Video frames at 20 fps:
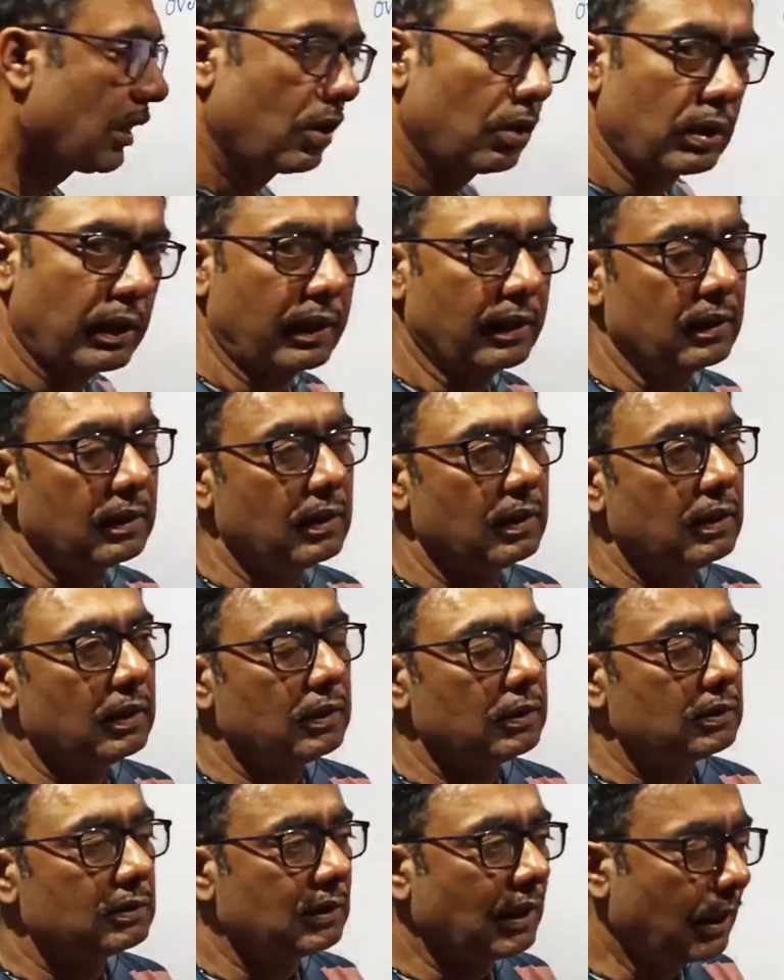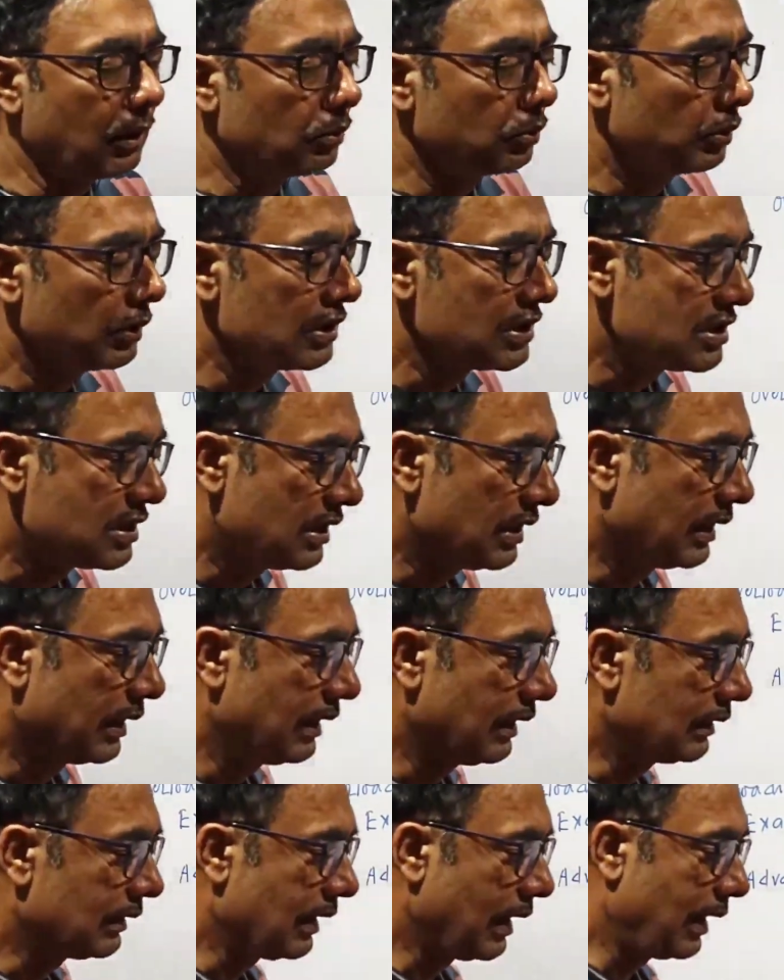Okay. Now, we will
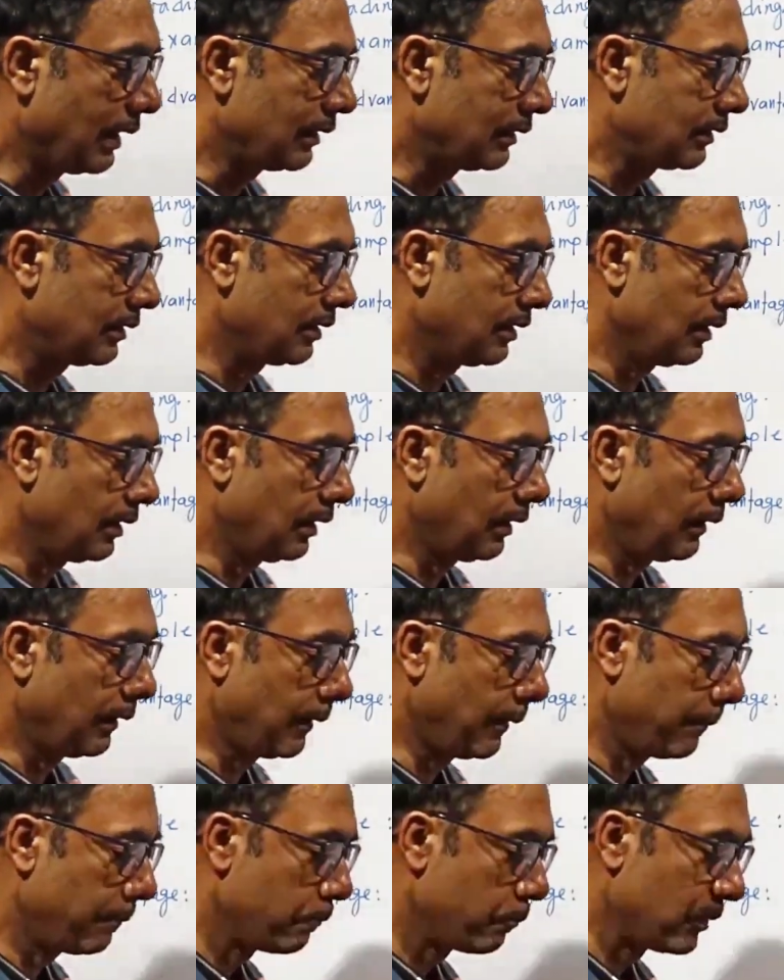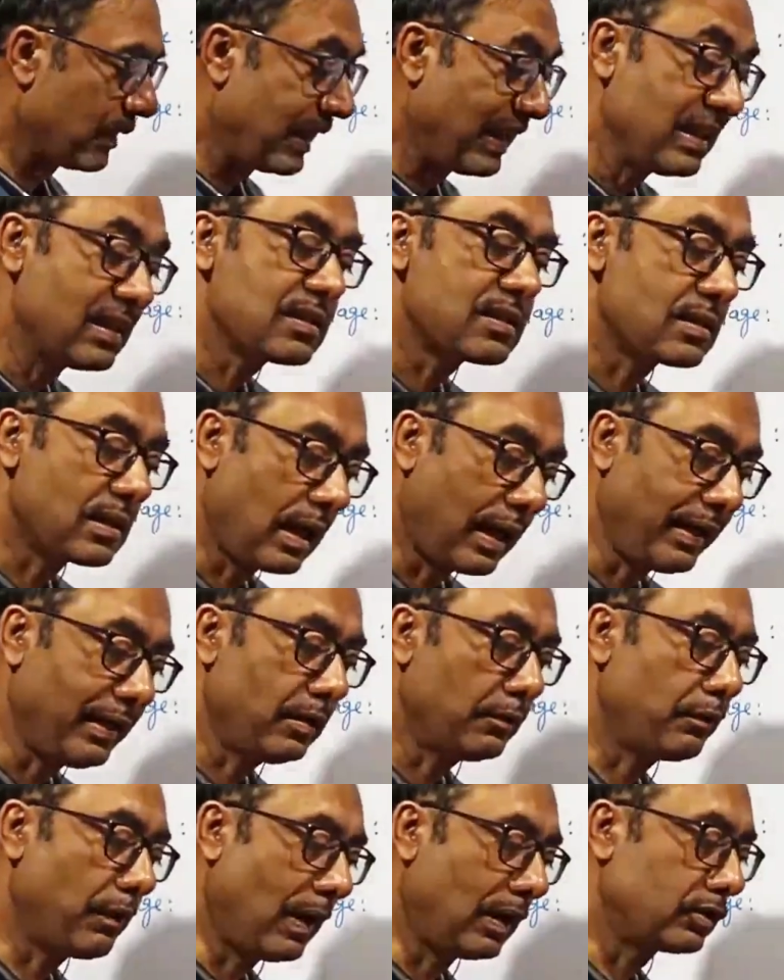see that
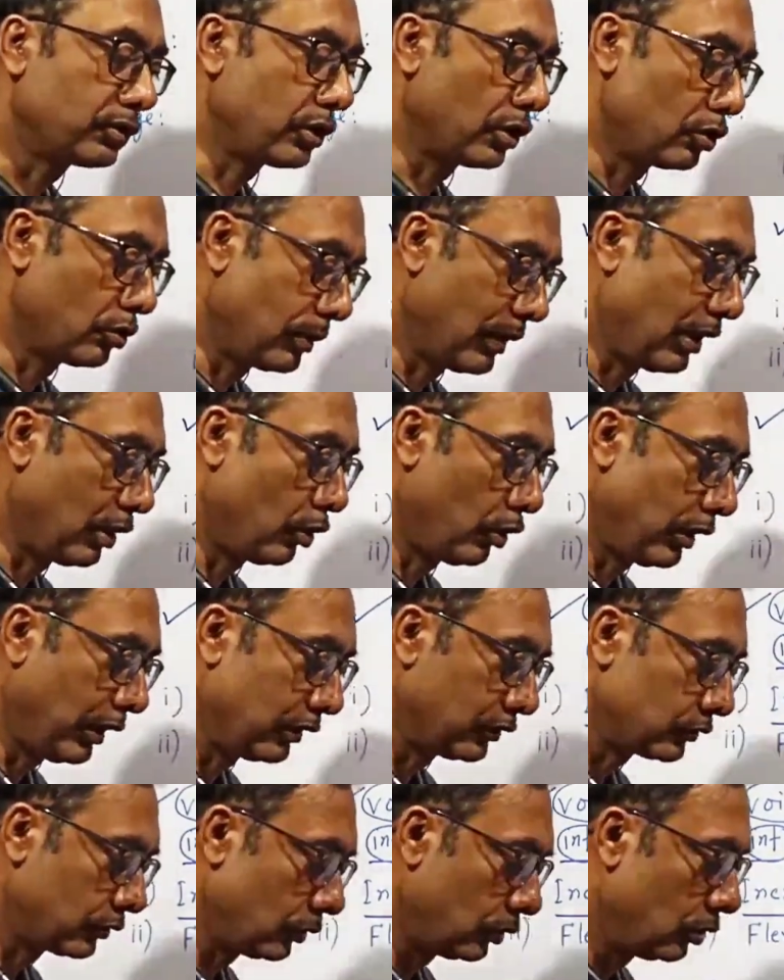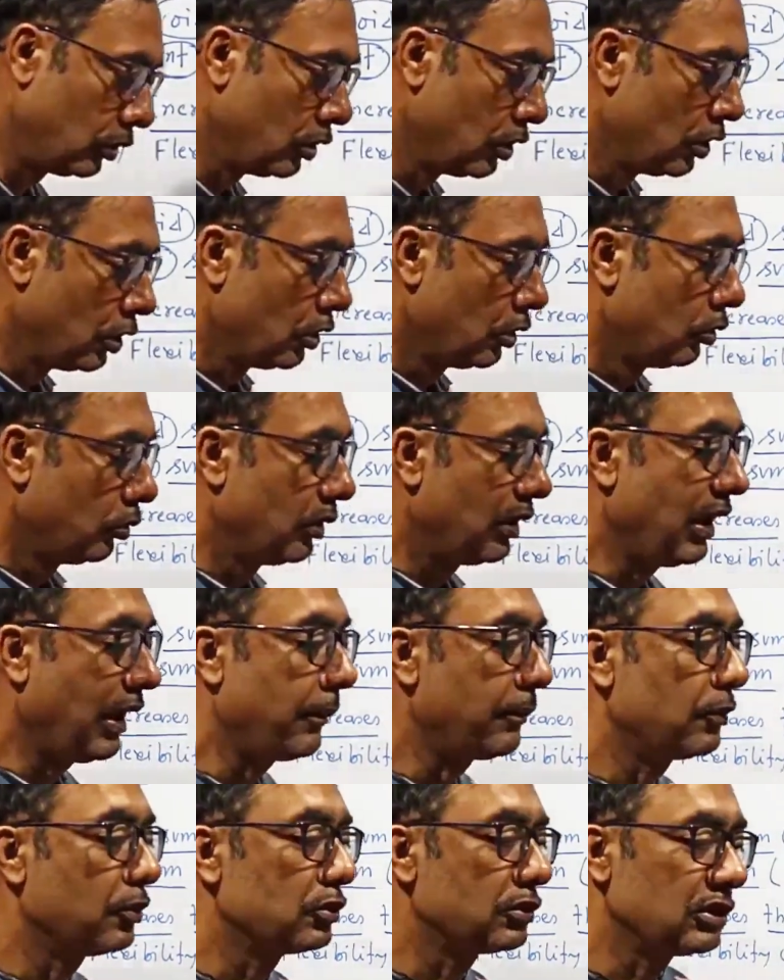inside function overloading. So, we will
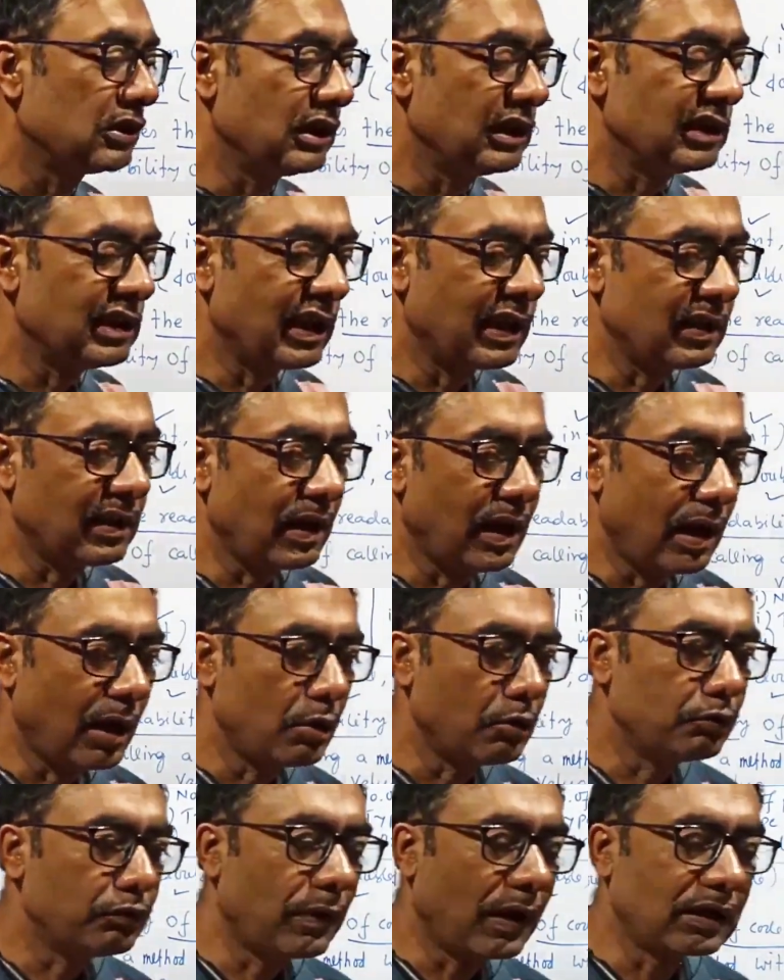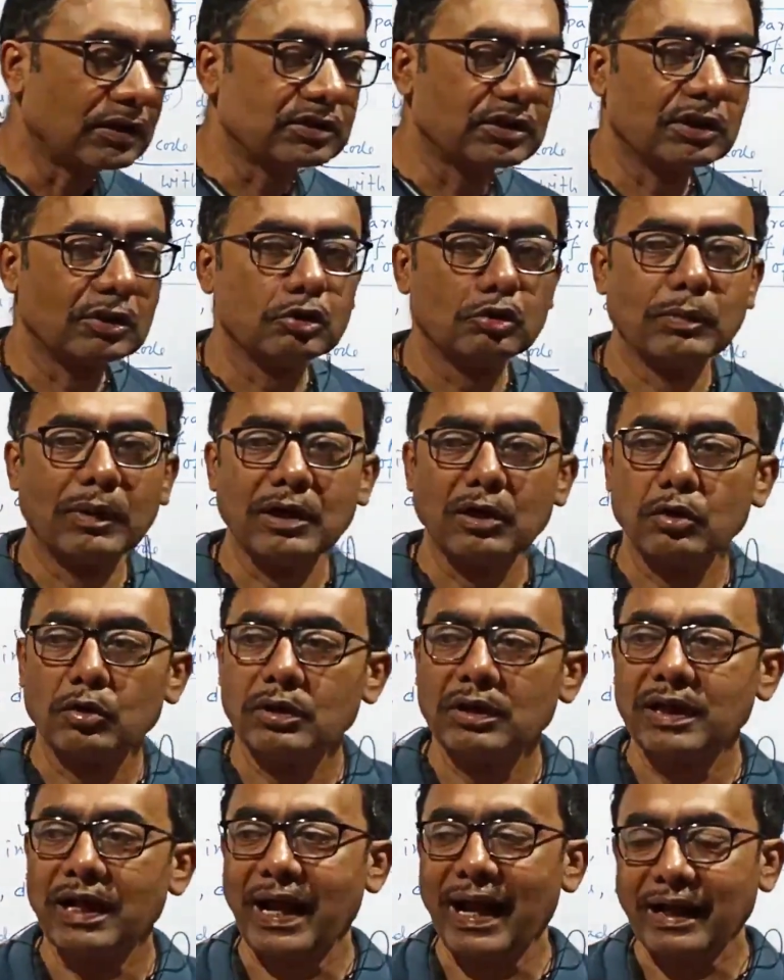have to see that how function
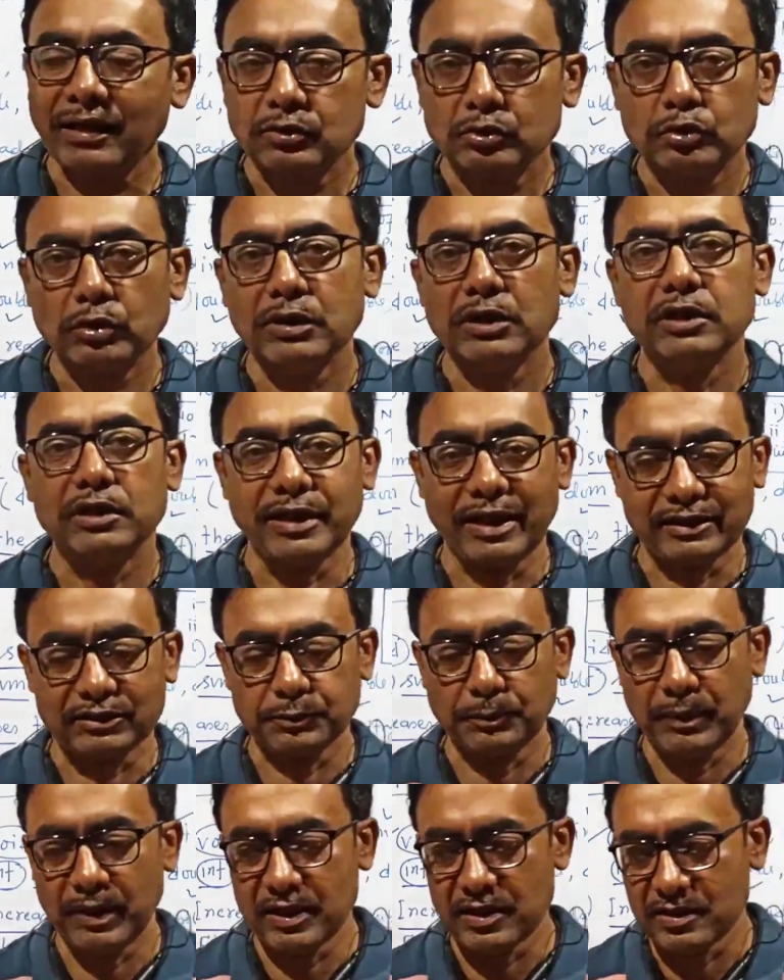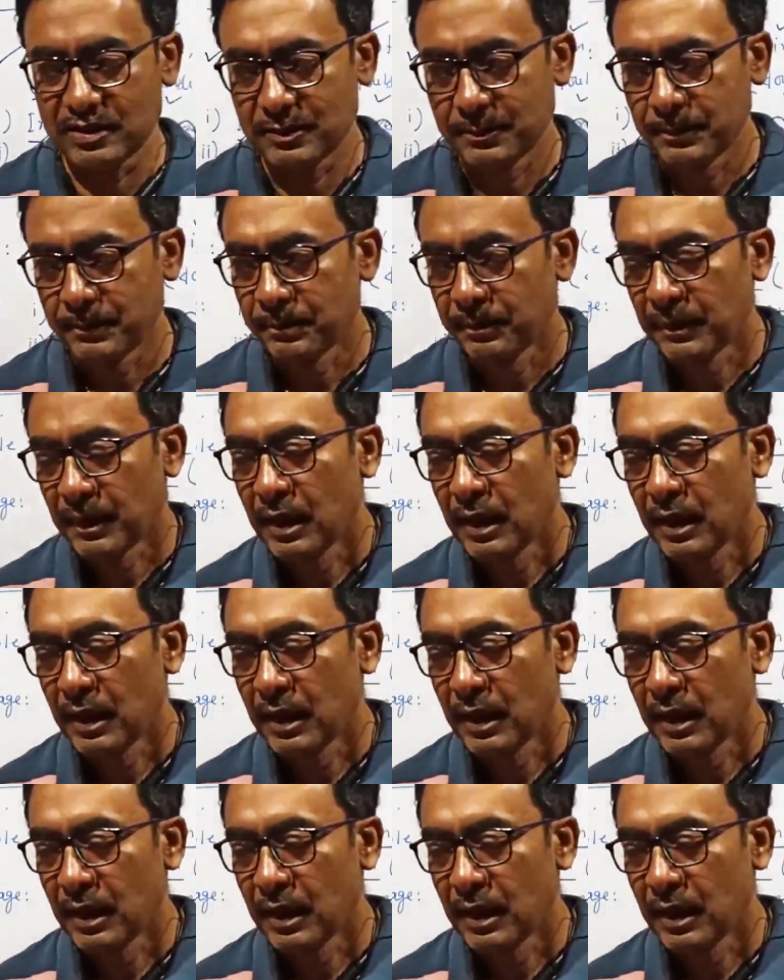overloading actually takes place.